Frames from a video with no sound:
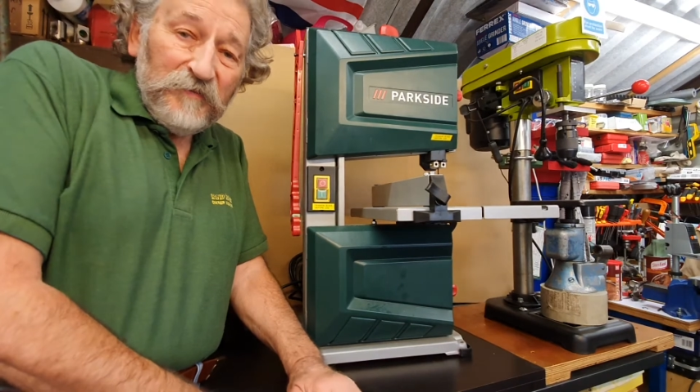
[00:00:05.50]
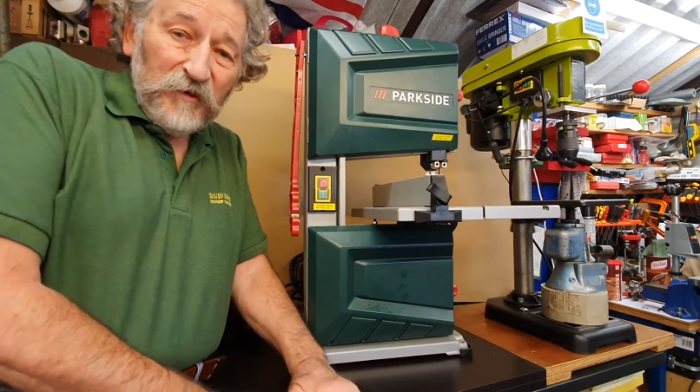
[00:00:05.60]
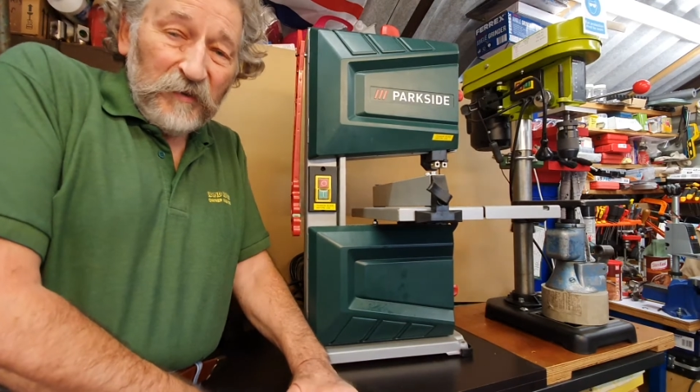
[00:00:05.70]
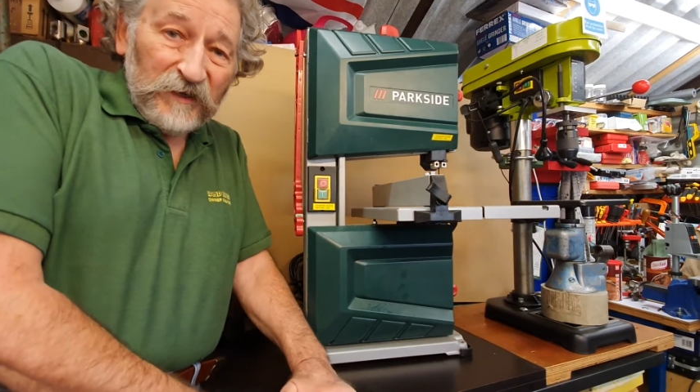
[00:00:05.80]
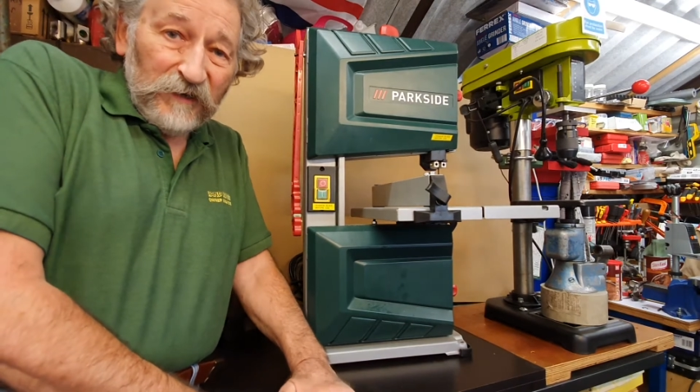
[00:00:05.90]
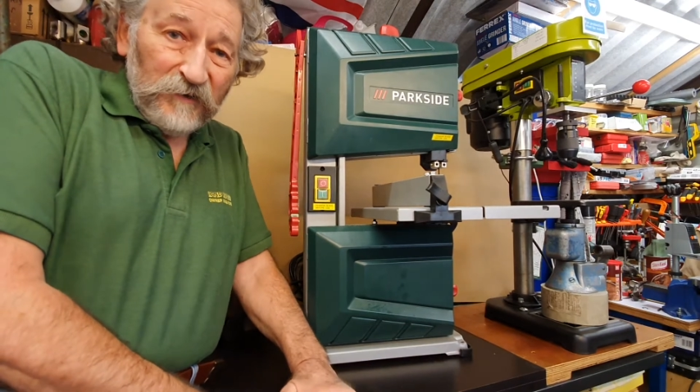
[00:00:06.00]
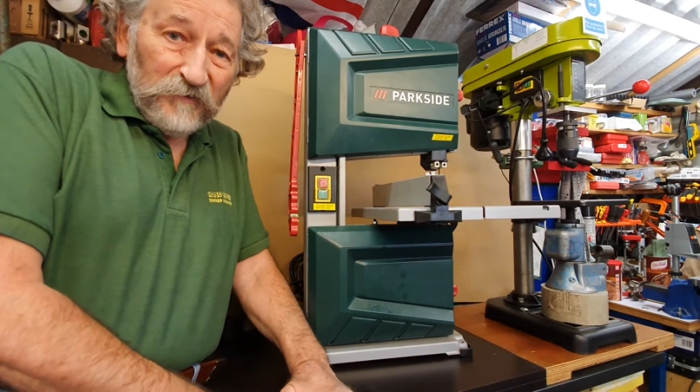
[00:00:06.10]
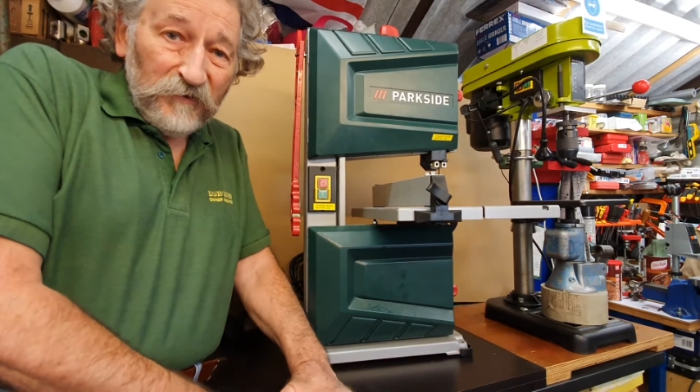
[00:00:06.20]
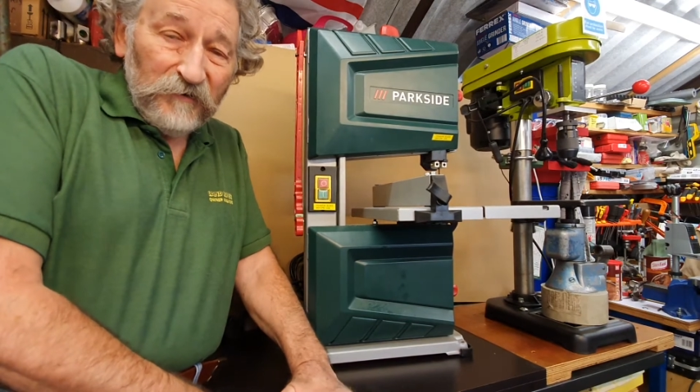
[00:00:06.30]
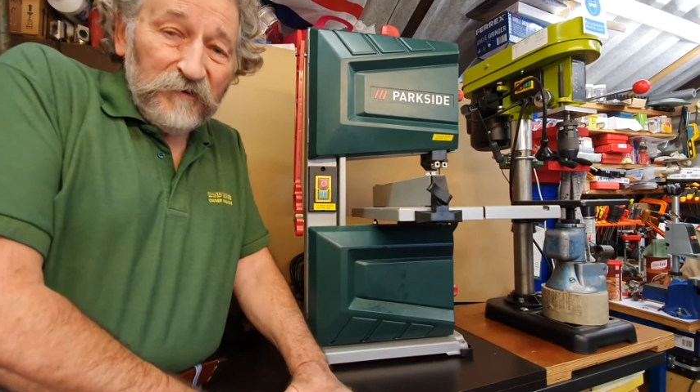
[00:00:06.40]
Nobby Clark,
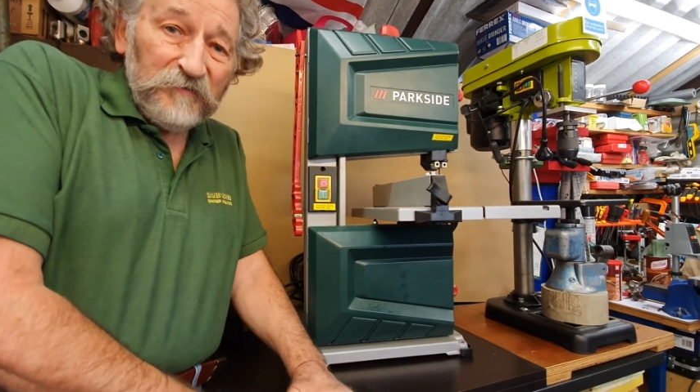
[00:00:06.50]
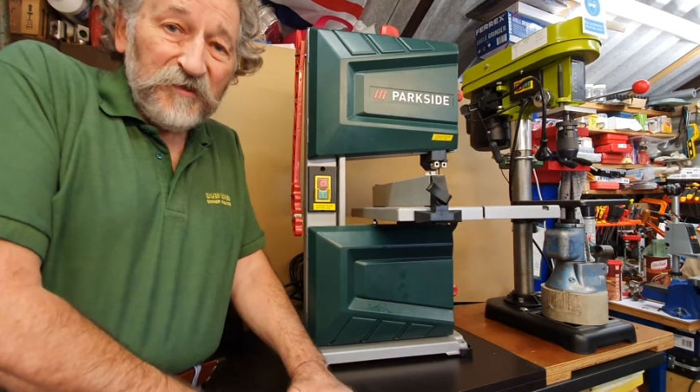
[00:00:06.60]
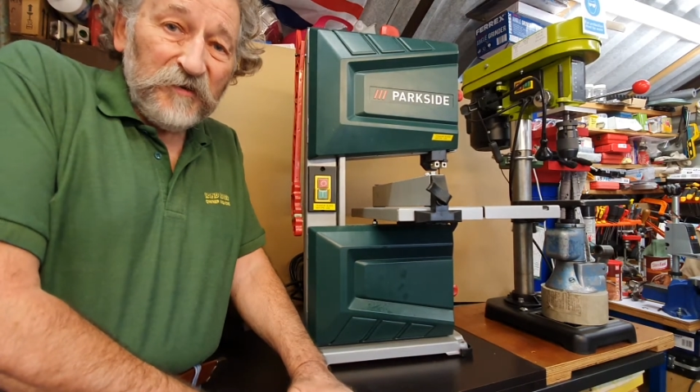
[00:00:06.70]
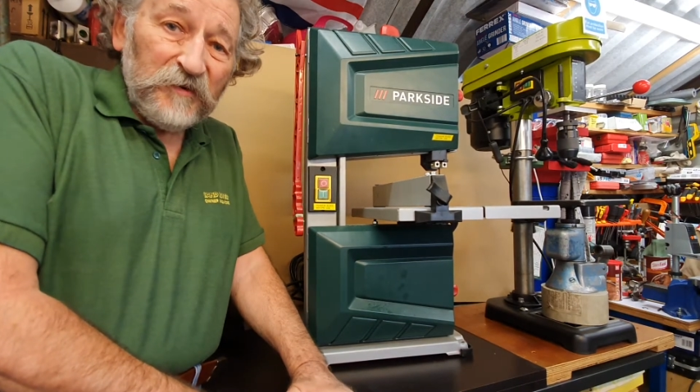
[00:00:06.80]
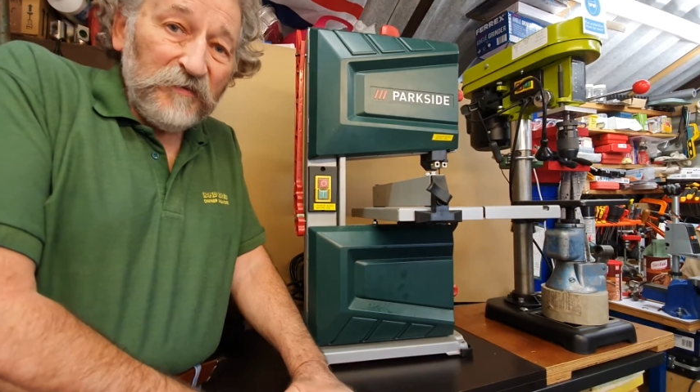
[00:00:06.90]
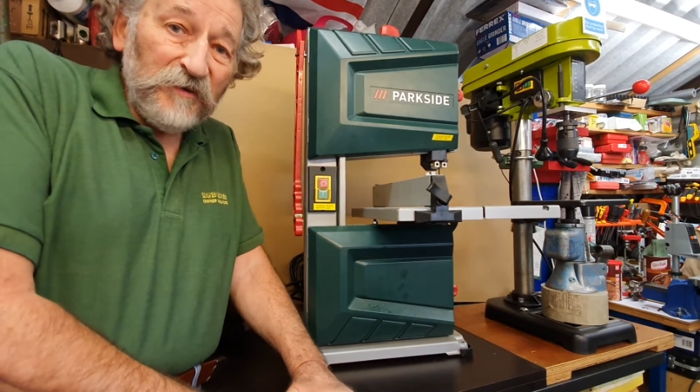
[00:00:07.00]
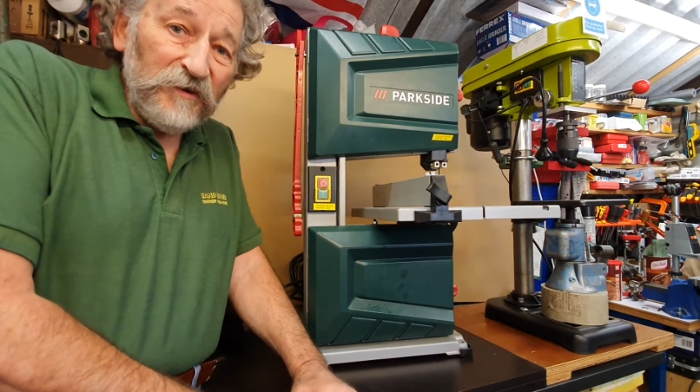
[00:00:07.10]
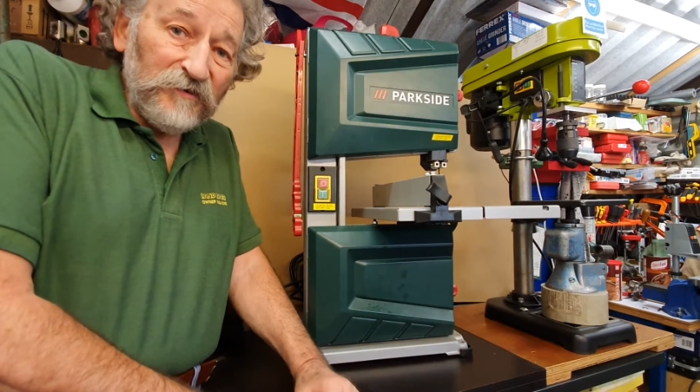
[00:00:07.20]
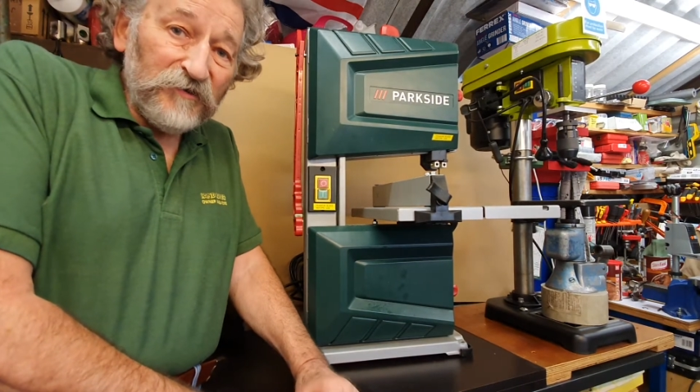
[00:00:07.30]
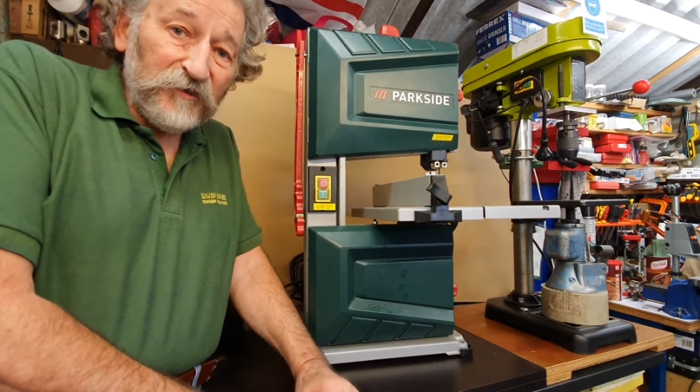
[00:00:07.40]
welcome to my
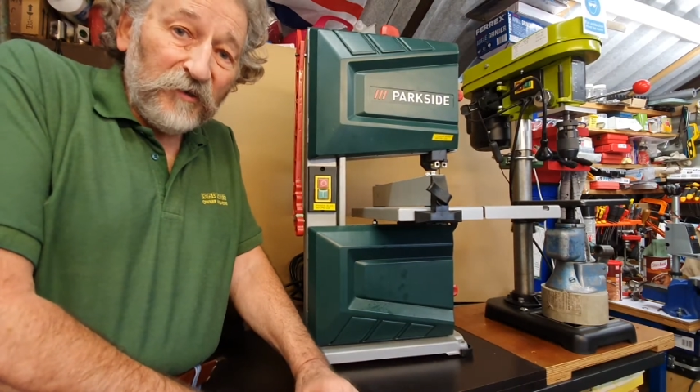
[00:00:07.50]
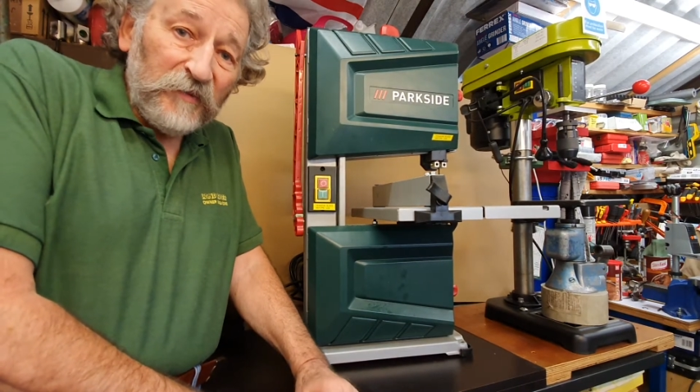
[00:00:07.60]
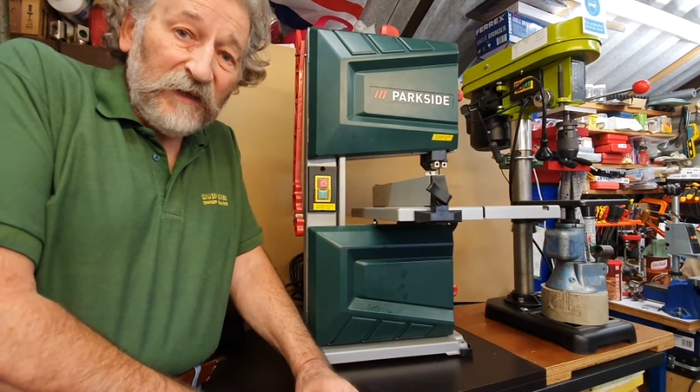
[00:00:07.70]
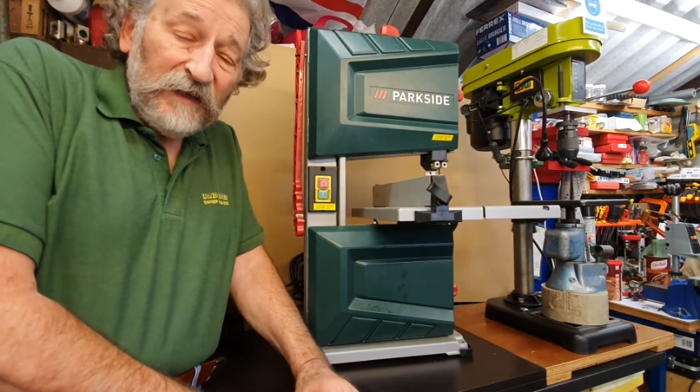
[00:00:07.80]
workshop.